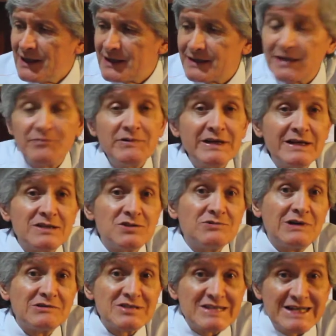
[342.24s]
Then we get to
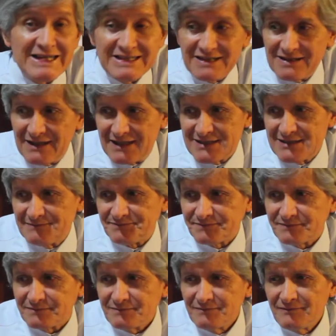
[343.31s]
outside the class.
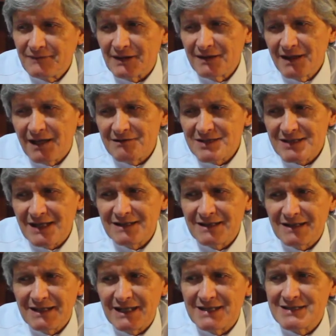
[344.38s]
Now outside the
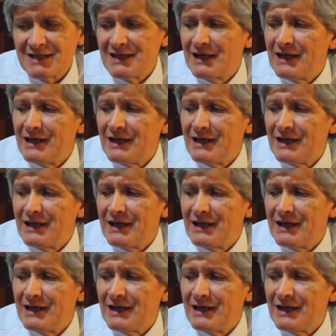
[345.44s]
class,